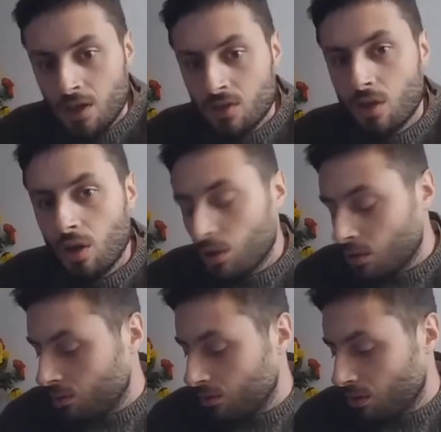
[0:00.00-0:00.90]

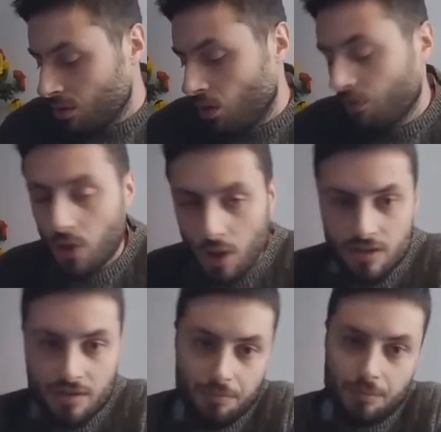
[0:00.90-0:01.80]
So, of
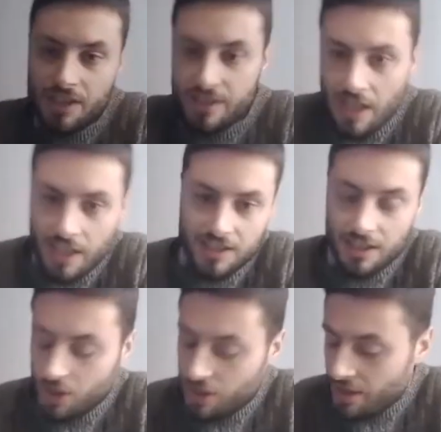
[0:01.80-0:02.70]
course, besides
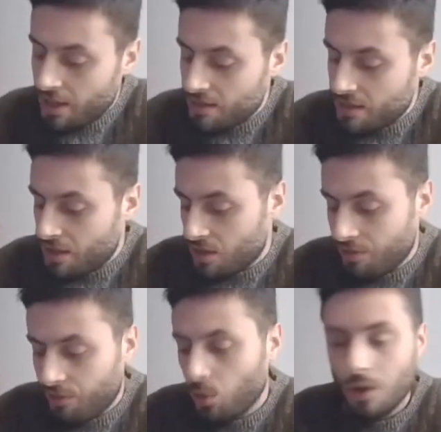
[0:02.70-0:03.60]
HCS, there is a
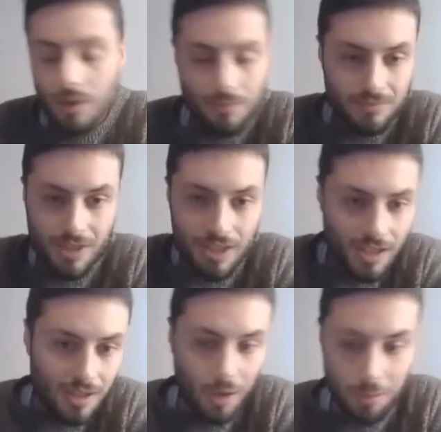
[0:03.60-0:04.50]
full
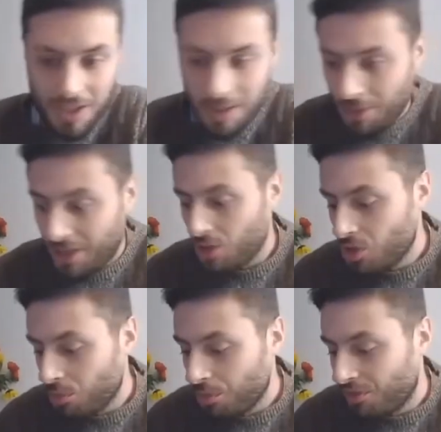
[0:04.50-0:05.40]
optical
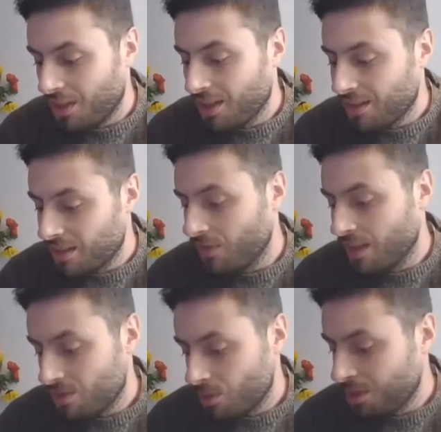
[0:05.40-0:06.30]
microscopy field,
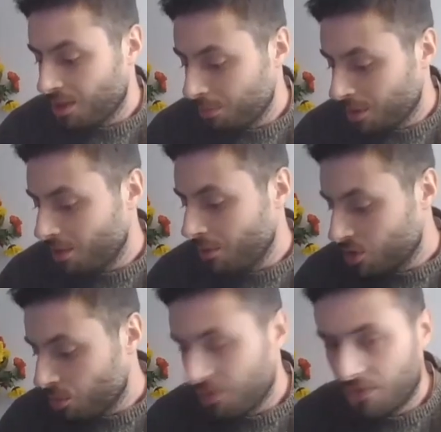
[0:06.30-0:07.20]
advanced optical
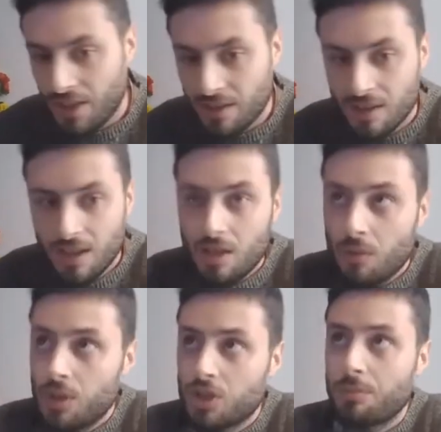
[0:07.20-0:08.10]
microscopy field,
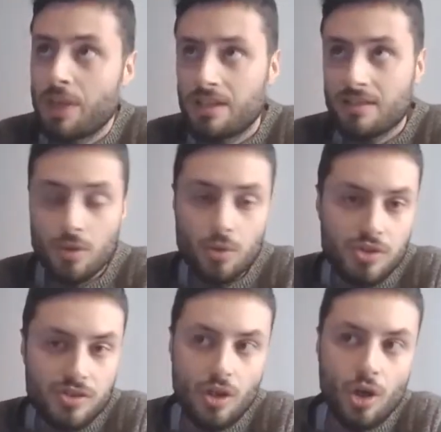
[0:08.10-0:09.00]
which makes
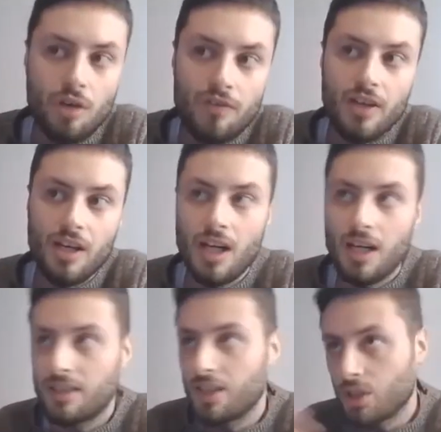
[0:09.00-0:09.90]
use of
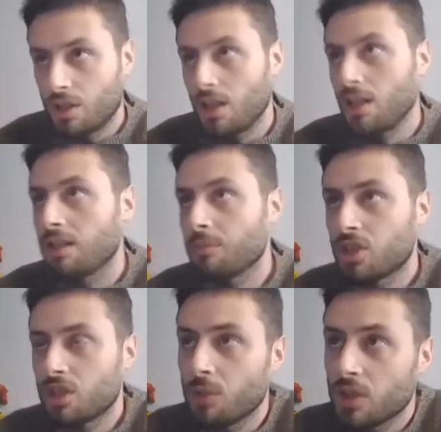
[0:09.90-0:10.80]
additional
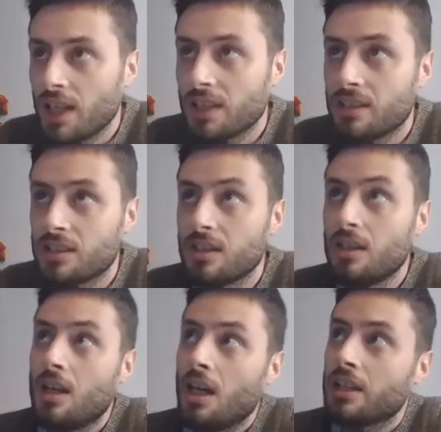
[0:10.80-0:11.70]
imaging modalities.
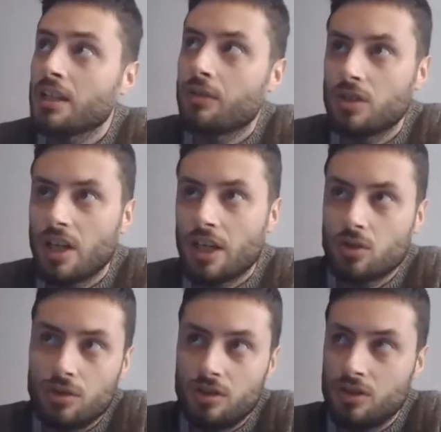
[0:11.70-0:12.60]
And I would like
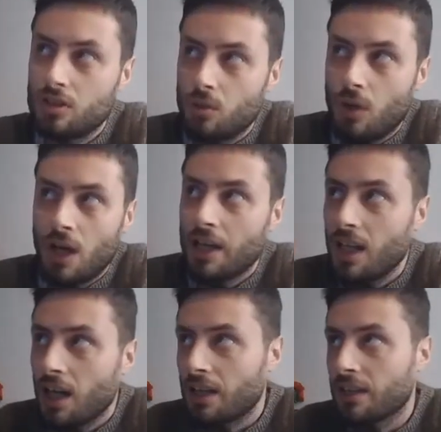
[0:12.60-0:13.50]
just to
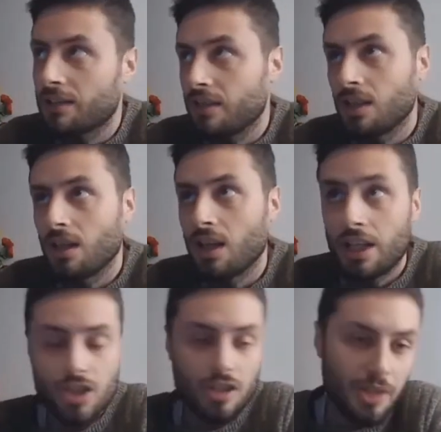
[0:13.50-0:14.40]
highlight
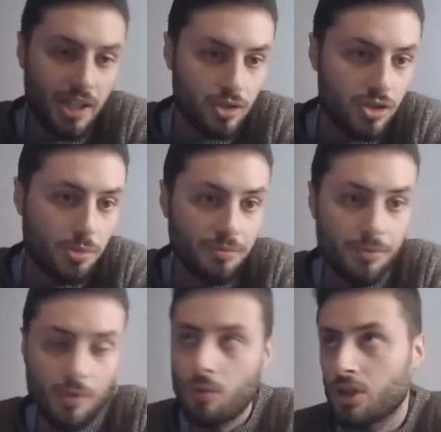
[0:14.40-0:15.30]
light sheet microscopy,
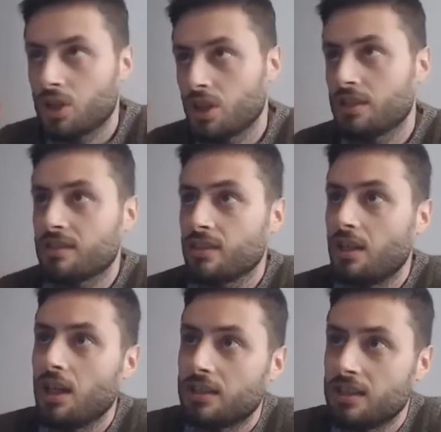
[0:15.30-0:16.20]
which is
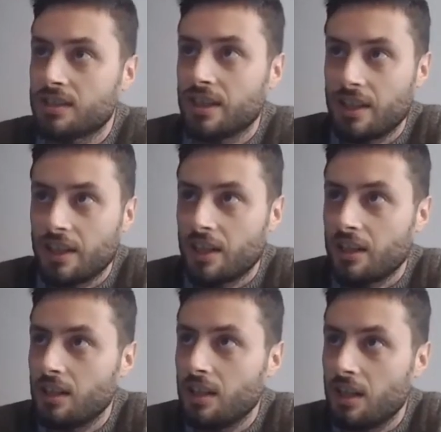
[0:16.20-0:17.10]
this technique
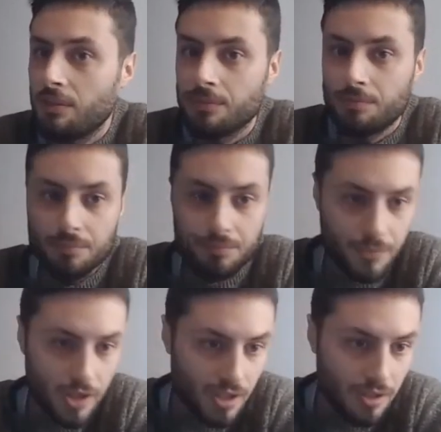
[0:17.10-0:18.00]

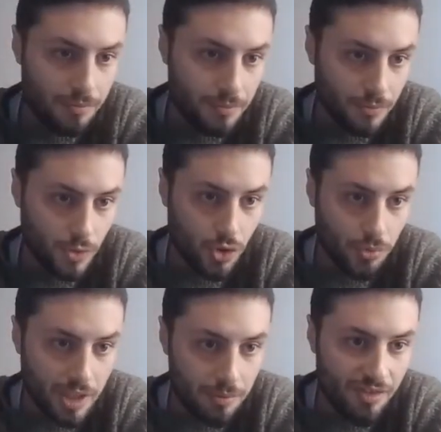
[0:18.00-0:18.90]
which you
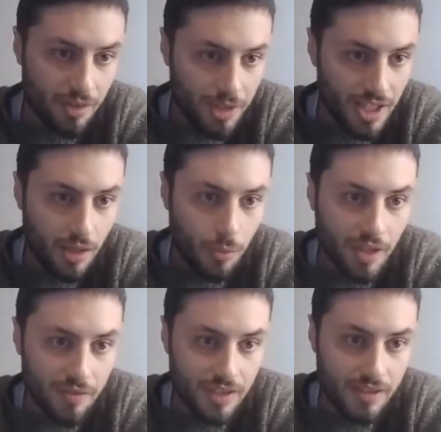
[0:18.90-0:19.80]
might be familiar
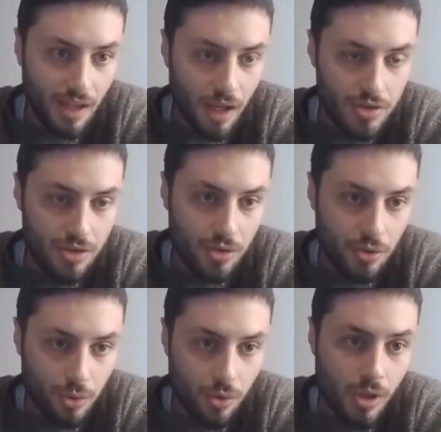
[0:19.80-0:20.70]
with, that allows you
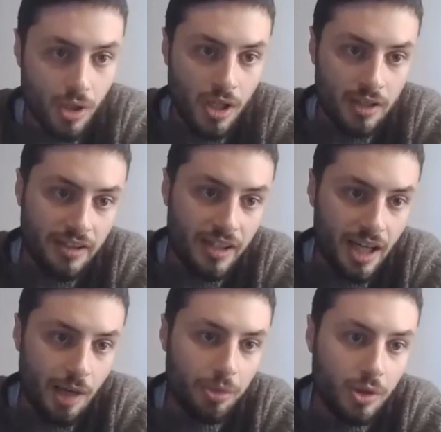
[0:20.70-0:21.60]
to
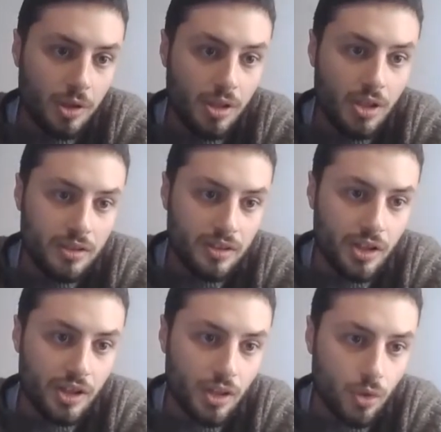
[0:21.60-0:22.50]
decouple
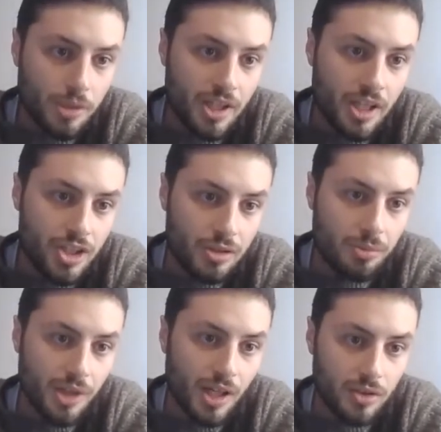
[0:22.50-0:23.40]
the illumination
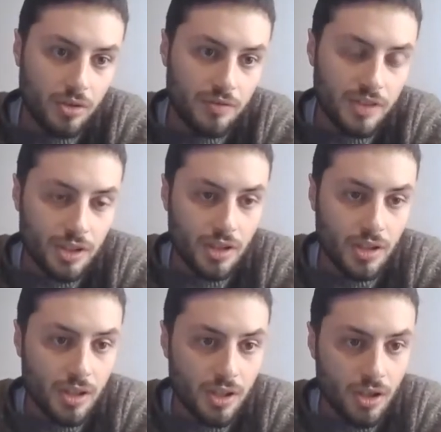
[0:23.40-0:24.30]
part of the